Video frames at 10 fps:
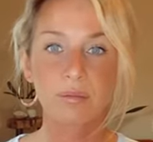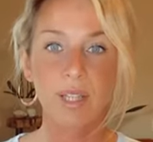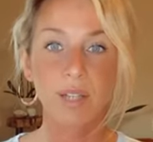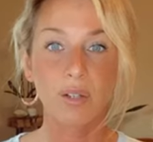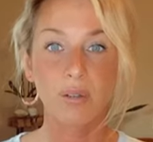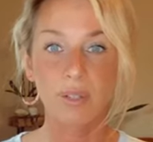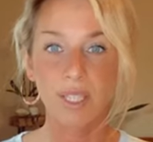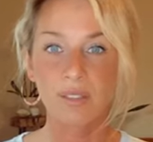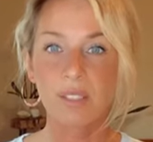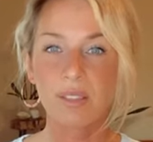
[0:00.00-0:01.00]
and
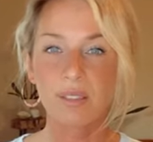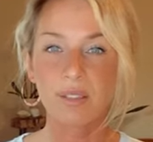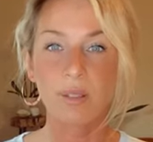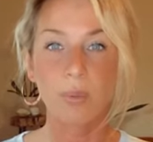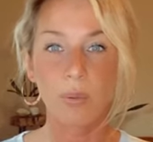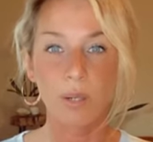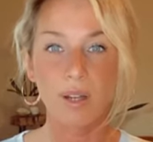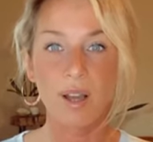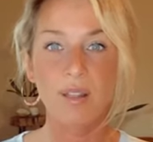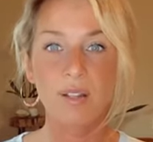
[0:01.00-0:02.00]
courageous and support
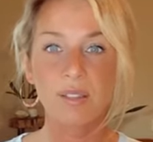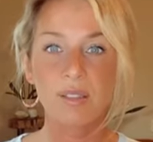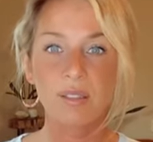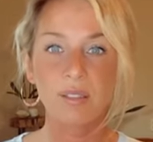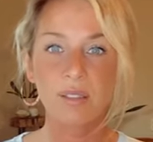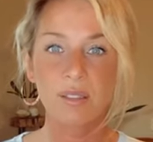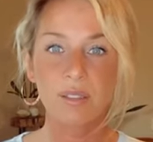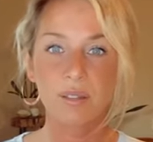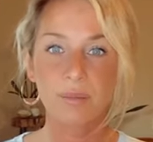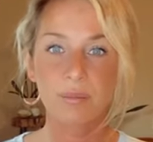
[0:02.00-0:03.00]
others
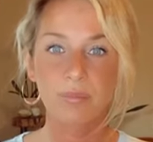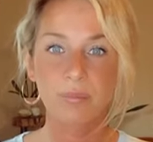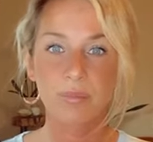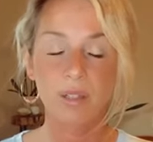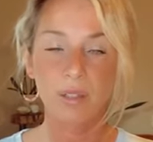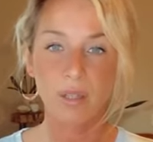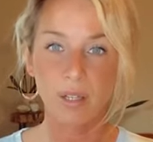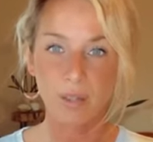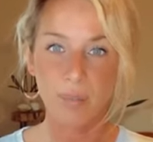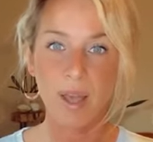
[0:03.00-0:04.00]
along
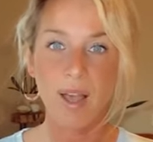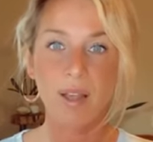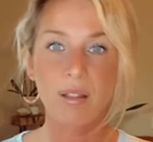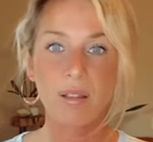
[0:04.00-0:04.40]
their path.